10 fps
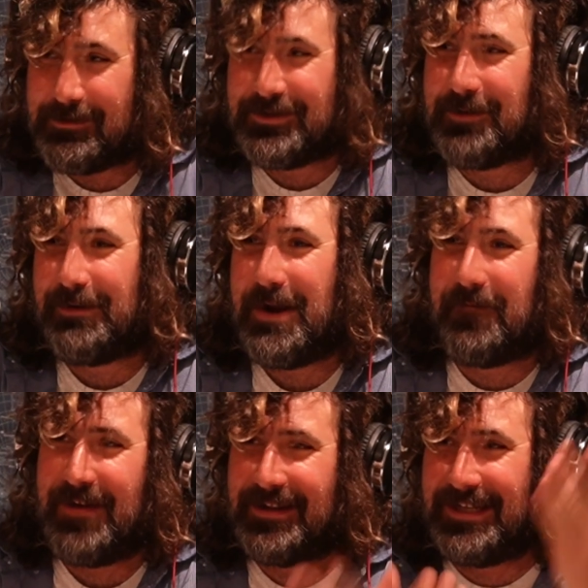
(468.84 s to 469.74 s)
proud of,
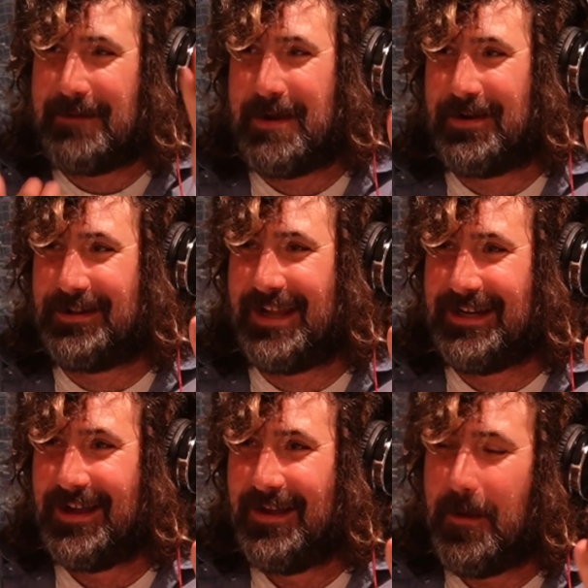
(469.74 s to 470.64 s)
finally came out and like
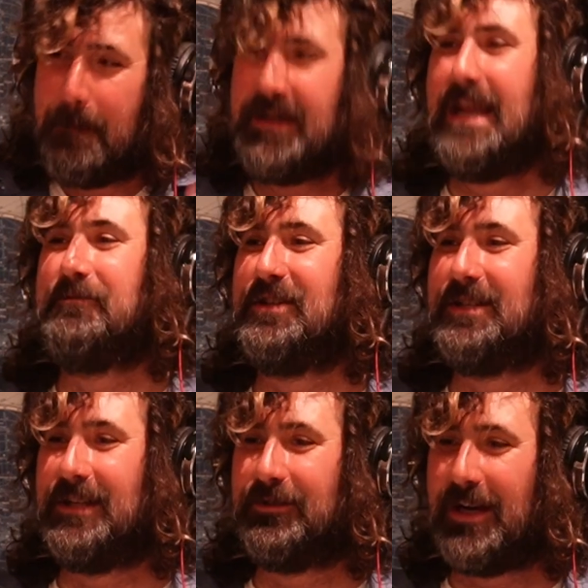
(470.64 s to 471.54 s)
became just an
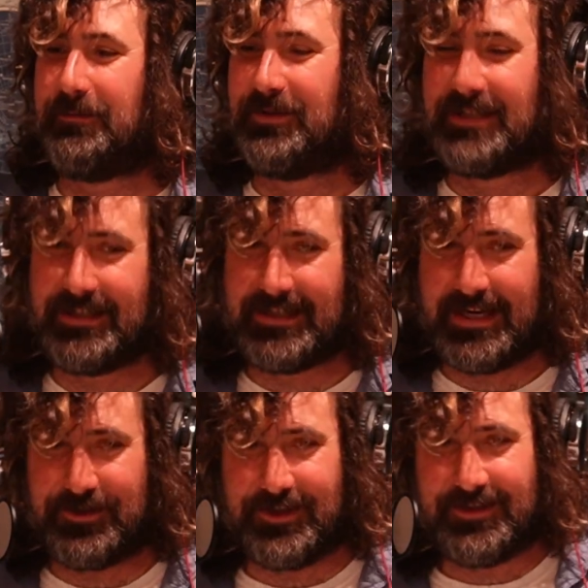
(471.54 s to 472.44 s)
incredible sensation.